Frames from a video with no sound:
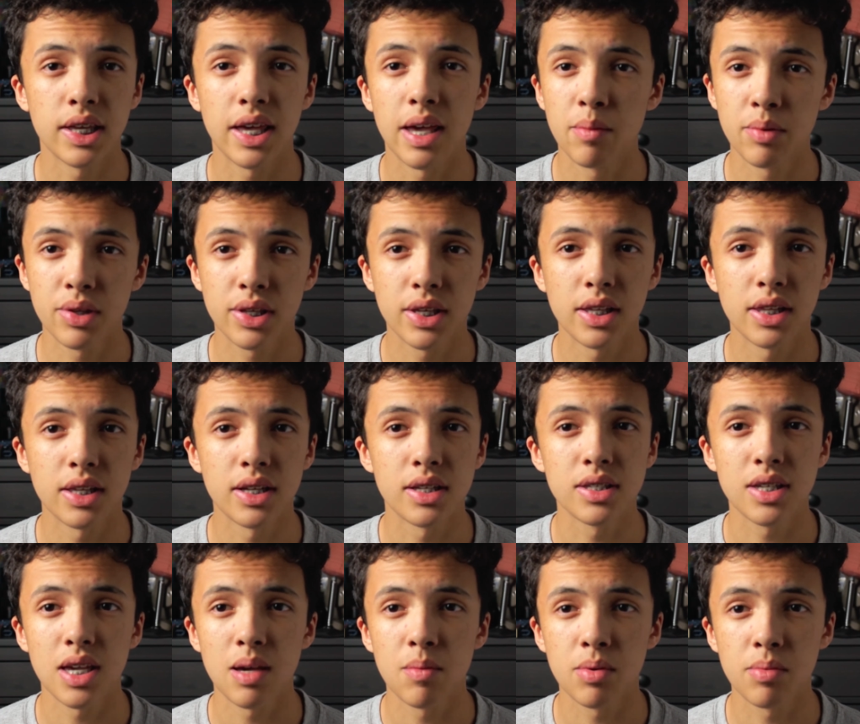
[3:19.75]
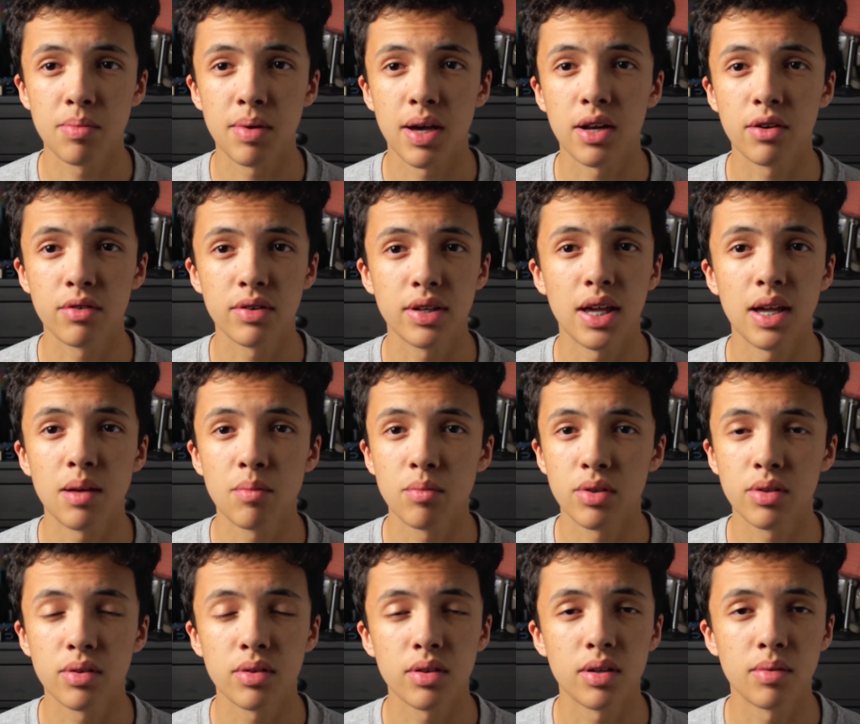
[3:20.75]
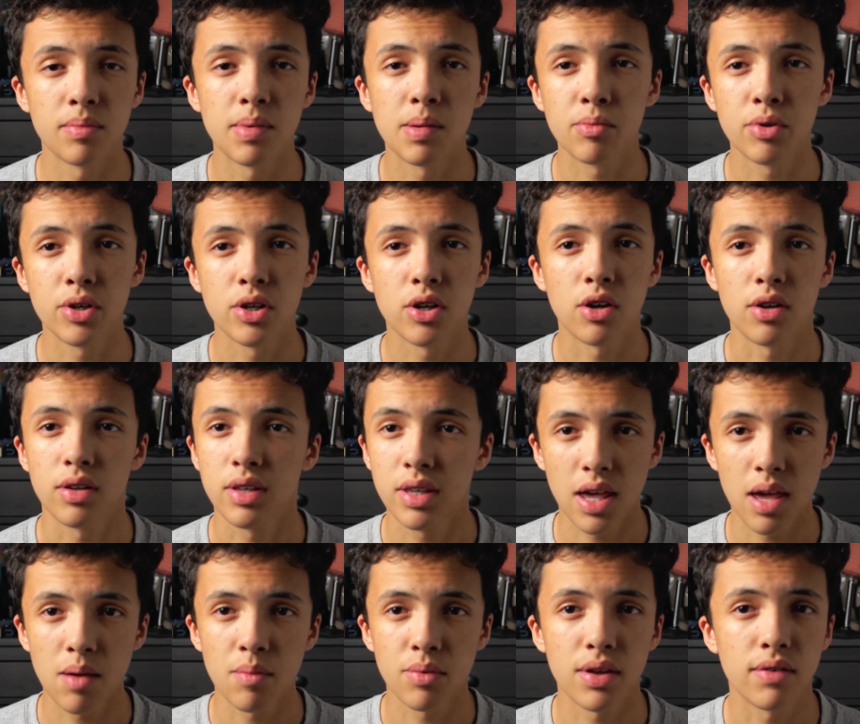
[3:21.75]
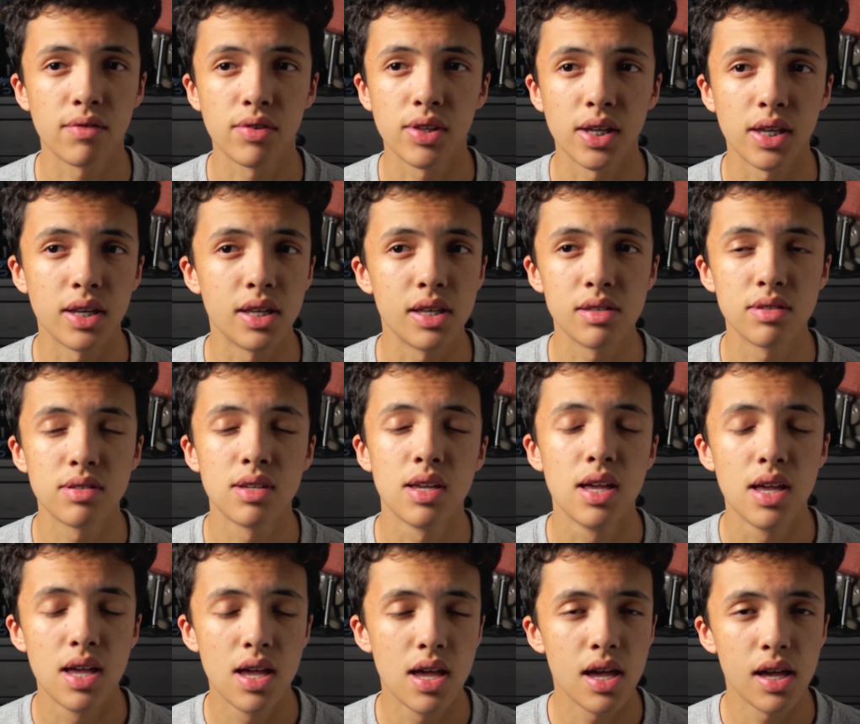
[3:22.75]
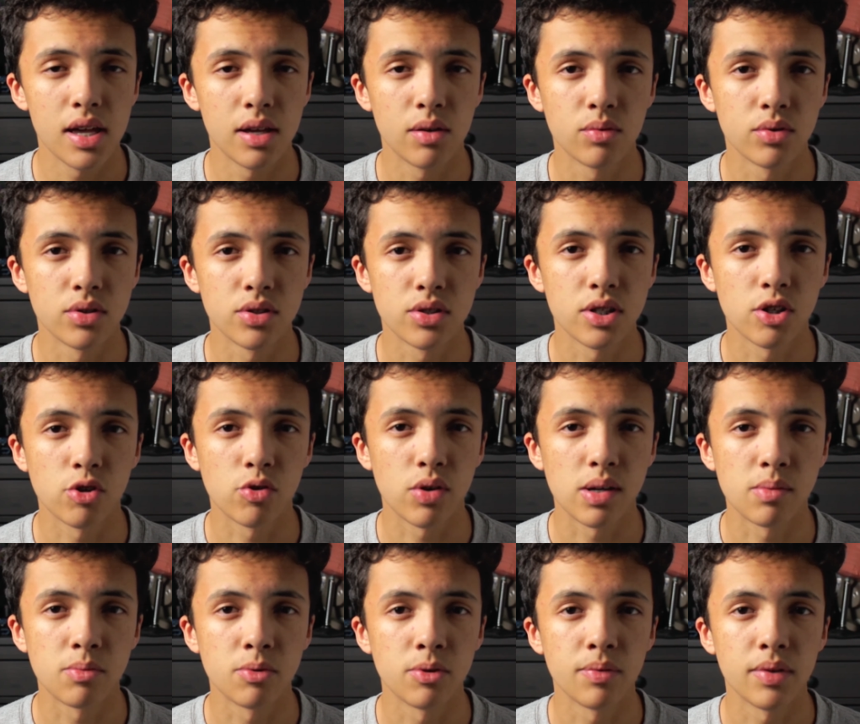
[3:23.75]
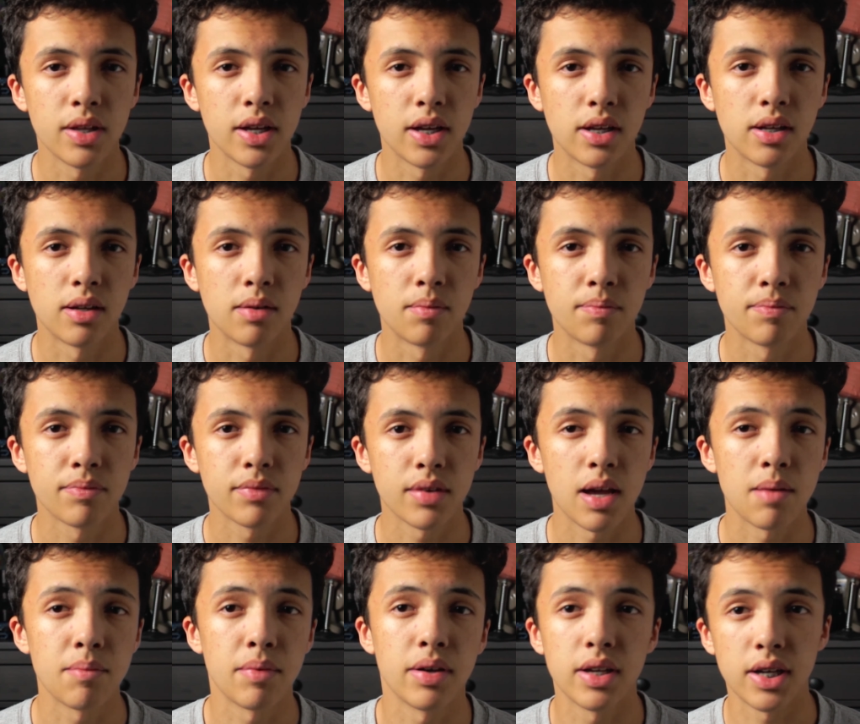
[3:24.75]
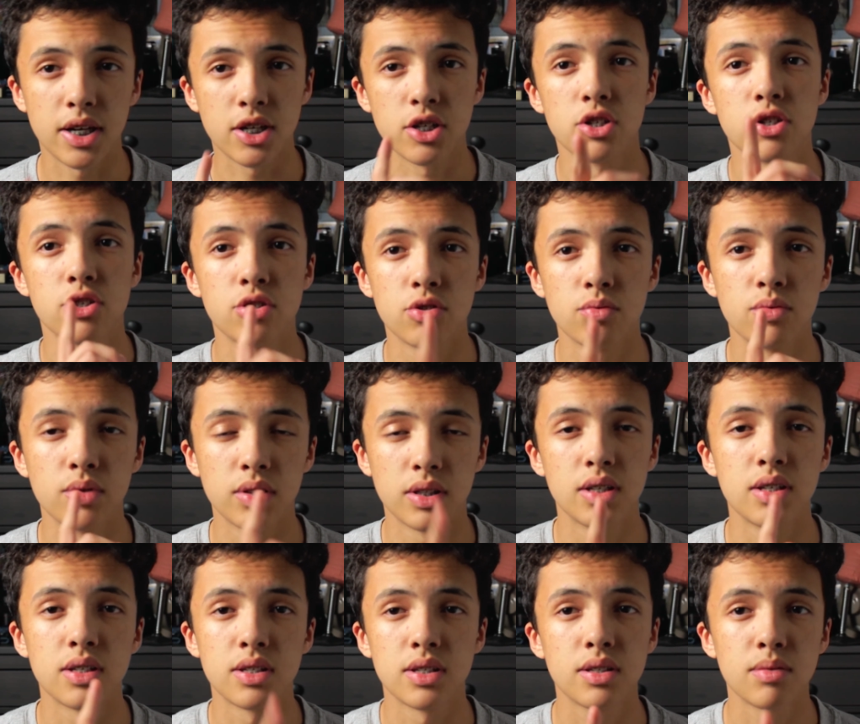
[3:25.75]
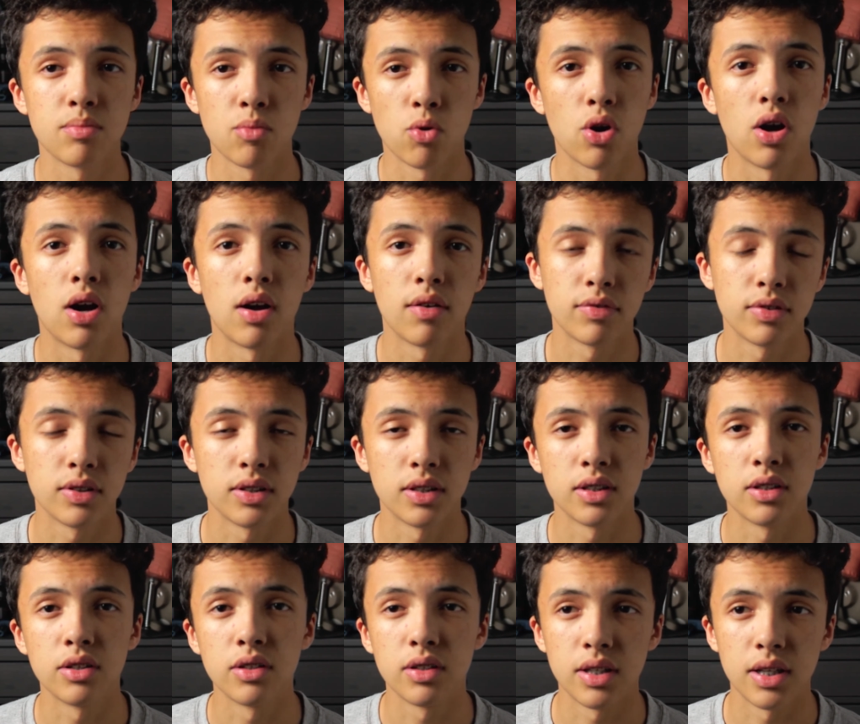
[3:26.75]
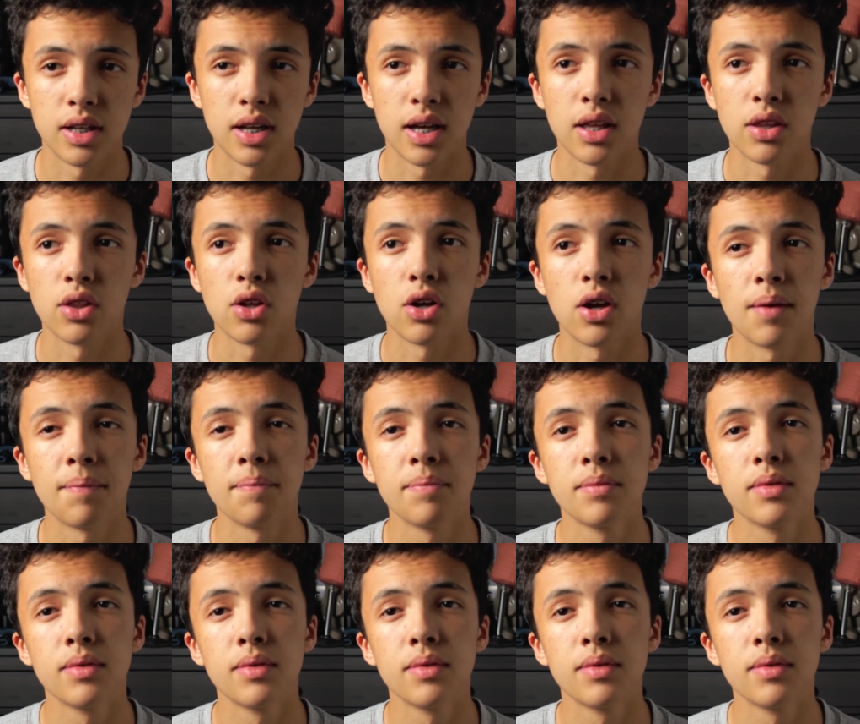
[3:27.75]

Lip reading: Came with a kit lens, came with a battery, came with a memory card, it came with everything it needs. It was incredible, and I might actually shoot with this more often than I thought.